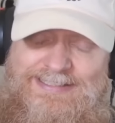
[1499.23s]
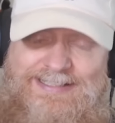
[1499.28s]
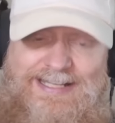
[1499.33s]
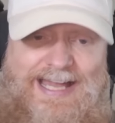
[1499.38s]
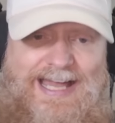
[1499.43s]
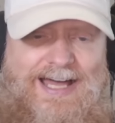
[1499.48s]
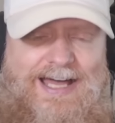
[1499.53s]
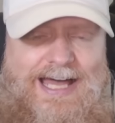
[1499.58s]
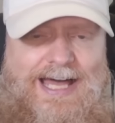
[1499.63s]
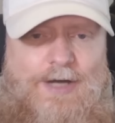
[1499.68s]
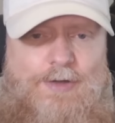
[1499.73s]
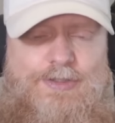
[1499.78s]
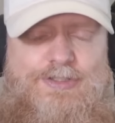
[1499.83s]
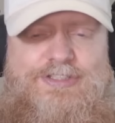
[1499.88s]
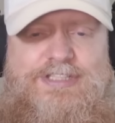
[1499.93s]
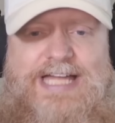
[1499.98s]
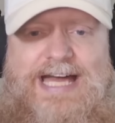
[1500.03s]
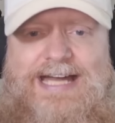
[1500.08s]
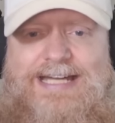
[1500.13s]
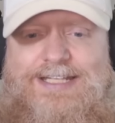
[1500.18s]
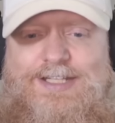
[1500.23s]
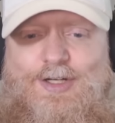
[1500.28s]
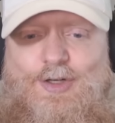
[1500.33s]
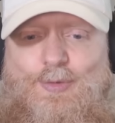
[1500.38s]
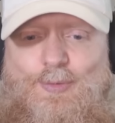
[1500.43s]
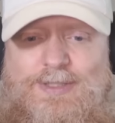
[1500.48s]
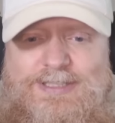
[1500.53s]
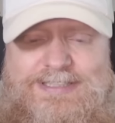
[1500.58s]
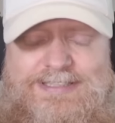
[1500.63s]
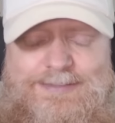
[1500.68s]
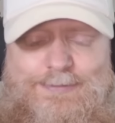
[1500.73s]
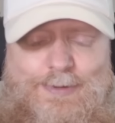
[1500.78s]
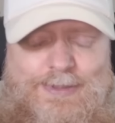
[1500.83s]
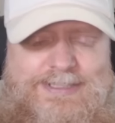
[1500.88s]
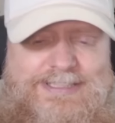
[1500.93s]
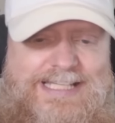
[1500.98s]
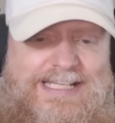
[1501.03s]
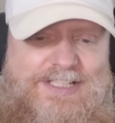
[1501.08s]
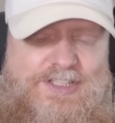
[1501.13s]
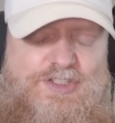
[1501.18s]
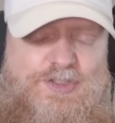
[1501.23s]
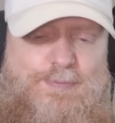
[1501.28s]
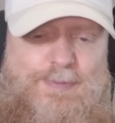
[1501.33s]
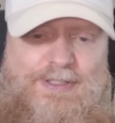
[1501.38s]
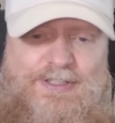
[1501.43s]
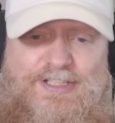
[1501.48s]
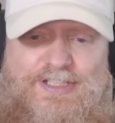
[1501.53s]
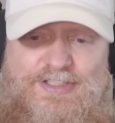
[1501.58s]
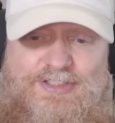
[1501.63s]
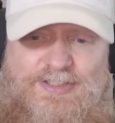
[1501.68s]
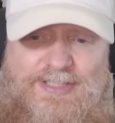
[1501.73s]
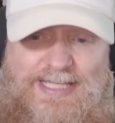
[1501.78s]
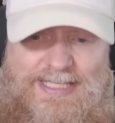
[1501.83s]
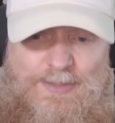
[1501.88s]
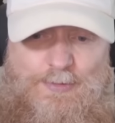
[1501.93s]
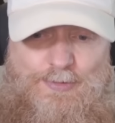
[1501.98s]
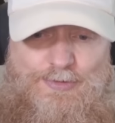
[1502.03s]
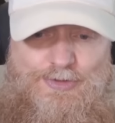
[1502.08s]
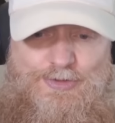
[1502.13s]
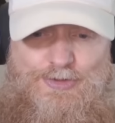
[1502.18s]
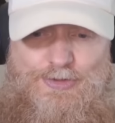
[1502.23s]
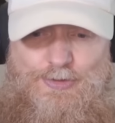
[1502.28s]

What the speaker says: How does that go? What's that experience like with the